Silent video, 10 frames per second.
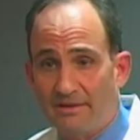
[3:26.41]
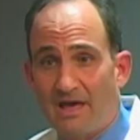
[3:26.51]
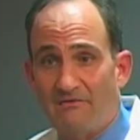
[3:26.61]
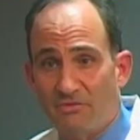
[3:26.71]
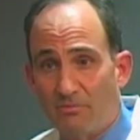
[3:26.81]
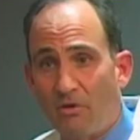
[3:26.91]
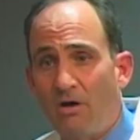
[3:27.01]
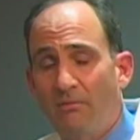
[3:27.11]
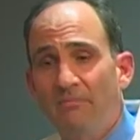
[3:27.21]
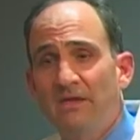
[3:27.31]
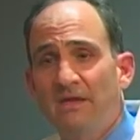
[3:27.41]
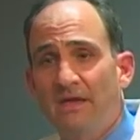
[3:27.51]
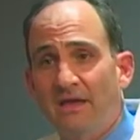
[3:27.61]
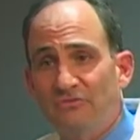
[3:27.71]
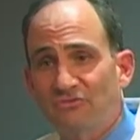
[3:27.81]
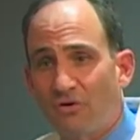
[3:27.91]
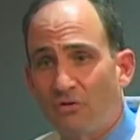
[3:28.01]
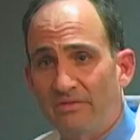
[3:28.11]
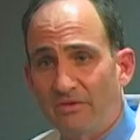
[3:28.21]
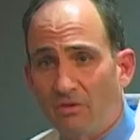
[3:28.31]
and out of your palm. And
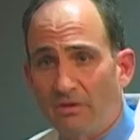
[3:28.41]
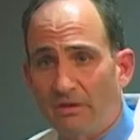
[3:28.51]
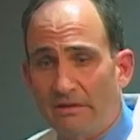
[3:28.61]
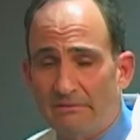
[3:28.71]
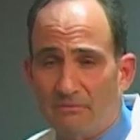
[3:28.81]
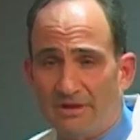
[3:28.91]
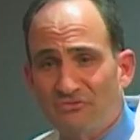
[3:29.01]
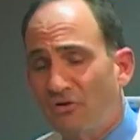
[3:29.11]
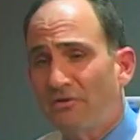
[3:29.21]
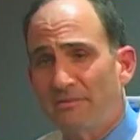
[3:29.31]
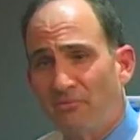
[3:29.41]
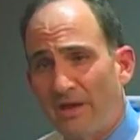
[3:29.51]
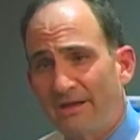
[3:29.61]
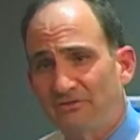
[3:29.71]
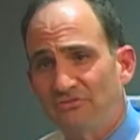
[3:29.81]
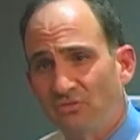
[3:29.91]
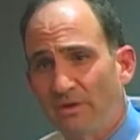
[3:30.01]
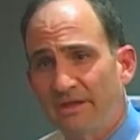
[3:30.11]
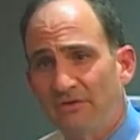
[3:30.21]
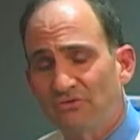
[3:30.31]
so when I started in practice
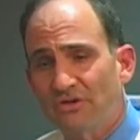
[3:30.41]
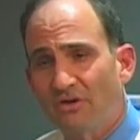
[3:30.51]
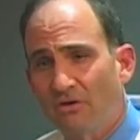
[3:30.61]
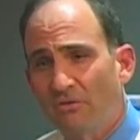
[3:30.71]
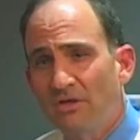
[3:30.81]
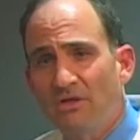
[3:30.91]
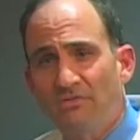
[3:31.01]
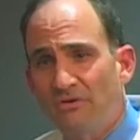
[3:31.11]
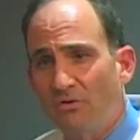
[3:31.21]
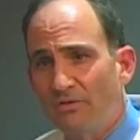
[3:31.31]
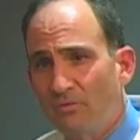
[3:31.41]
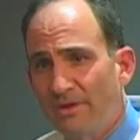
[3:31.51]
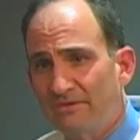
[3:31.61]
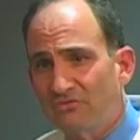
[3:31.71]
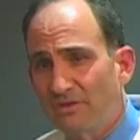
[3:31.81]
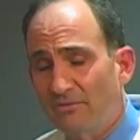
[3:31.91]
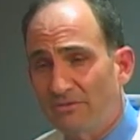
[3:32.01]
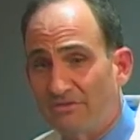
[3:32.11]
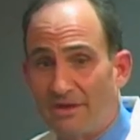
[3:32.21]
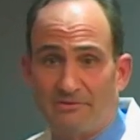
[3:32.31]
20 years ago, the only way to treat it
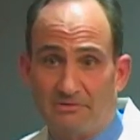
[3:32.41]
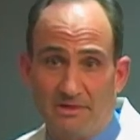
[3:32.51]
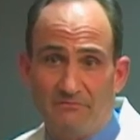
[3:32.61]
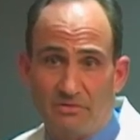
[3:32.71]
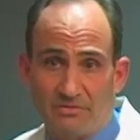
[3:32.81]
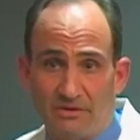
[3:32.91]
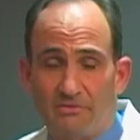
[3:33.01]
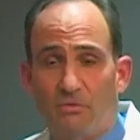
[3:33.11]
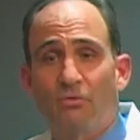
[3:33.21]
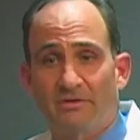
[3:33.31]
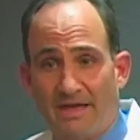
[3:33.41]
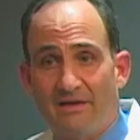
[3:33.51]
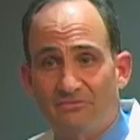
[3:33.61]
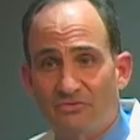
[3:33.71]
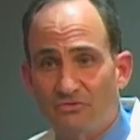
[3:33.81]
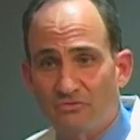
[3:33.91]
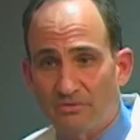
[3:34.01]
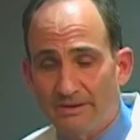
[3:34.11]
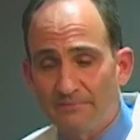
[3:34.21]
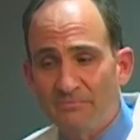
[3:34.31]
was either live with it or to have
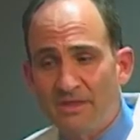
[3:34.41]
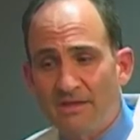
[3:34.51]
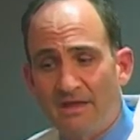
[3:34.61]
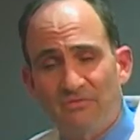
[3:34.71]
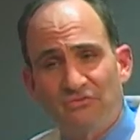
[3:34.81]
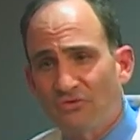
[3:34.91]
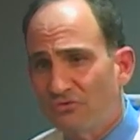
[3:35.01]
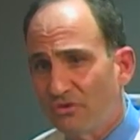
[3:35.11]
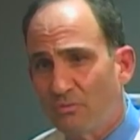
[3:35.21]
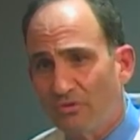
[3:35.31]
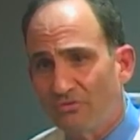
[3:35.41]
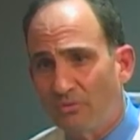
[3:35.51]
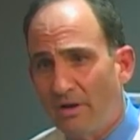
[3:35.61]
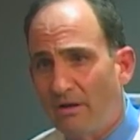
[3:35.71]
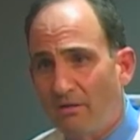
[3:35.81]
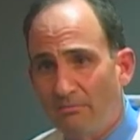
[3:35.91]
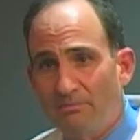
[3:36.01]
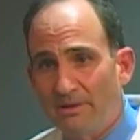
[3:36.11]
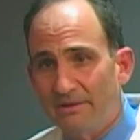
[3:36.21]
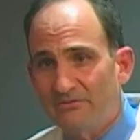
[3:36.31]
surgery. And the surgery works well,
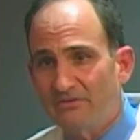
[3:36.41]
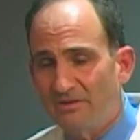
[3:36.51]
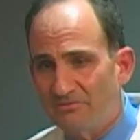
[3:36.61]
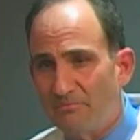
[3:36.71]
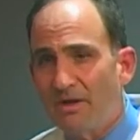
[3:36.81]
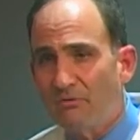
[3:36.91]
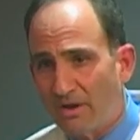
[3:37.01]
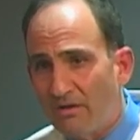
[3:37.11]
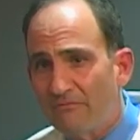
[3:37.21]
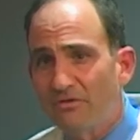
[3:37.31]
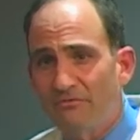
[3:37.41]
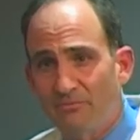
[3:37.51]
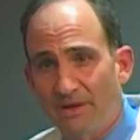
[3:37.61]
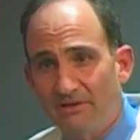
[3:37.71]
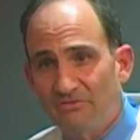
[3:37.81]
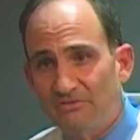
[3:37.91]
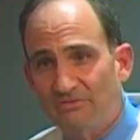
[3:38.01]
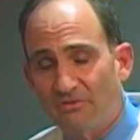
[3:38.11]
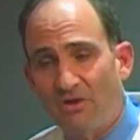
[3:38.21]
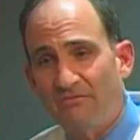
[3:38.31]
but it's a big recovery for patients.
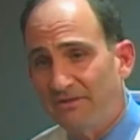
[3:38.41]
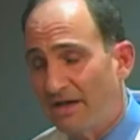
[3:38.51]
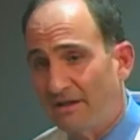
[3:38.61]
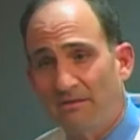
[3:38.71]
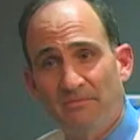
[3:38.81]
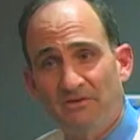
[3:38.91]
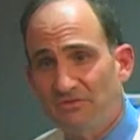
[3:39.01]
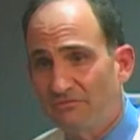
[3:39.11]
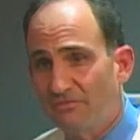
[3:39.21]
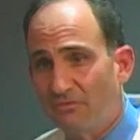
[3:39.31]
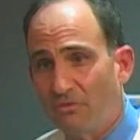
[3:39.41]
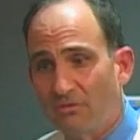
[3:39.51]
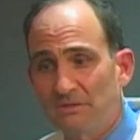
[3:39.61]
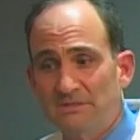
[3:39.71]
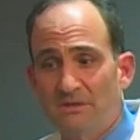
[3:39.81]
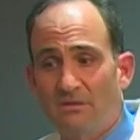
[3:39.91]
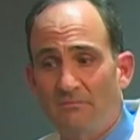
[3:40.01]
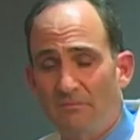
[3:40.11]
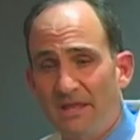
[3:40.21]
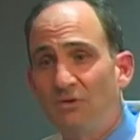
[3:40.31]
They're often out of commission for
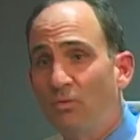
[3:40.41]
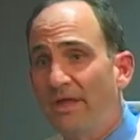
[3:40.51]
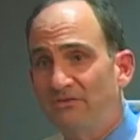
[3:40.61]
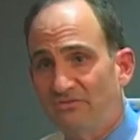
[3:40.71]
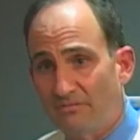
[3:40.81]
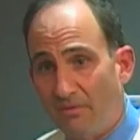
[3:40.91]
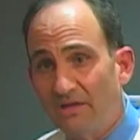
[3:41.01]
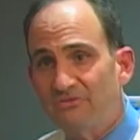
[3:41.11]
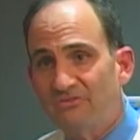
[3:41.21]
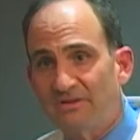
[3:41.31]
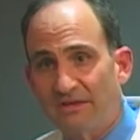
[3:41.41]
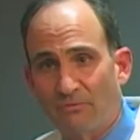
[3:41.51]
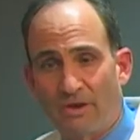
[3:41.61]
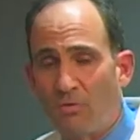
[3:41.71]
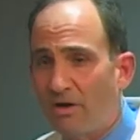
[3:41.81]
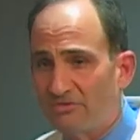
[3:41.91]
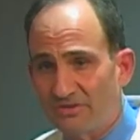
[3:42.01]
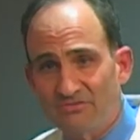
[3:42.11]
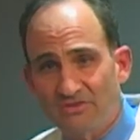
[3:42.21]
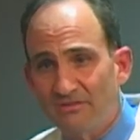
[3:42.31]
many weeks to months. It requires
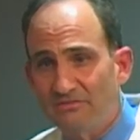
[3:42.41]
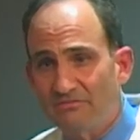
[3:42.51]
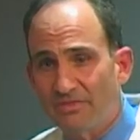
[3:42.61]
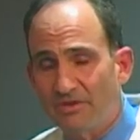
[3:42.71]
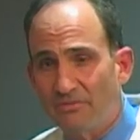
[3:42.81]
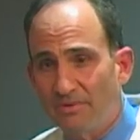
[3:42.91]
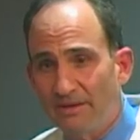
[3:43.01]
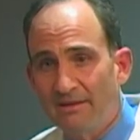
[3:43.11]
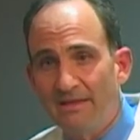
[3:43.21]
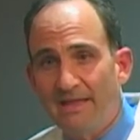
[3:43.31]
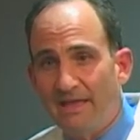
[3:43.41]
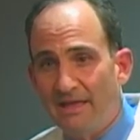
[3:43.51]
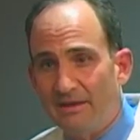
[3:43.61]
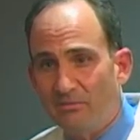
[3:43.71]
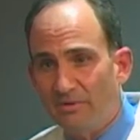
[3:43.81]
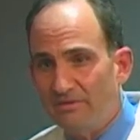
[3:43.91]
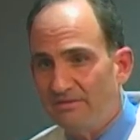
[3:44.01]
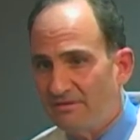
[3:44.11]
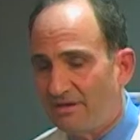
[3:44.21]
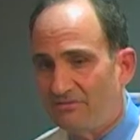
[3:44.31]
extensive therapy, and it
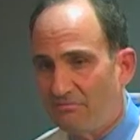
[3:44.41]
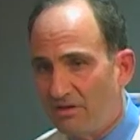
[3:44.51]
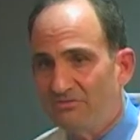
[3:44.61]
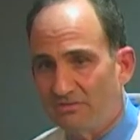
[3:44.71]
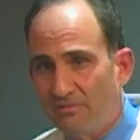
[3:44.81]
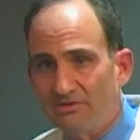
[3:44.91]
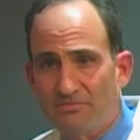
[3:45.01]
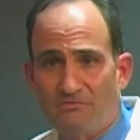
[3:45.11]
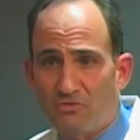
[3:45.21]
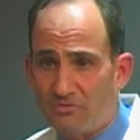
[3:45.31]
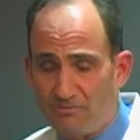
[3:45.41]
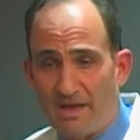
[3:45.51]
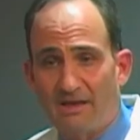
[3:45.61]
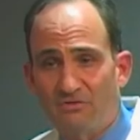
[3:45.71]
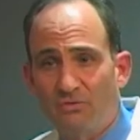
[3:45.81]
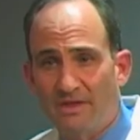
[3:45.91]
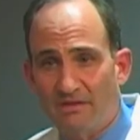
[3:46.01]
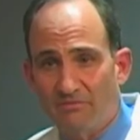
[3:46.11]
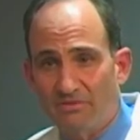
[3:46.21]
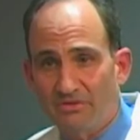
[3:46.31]
really takes months and months before they're back doing
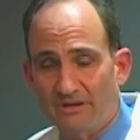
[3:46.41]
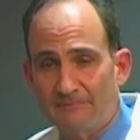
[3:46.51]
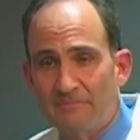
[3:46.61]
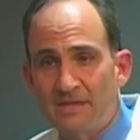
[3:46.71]
everything.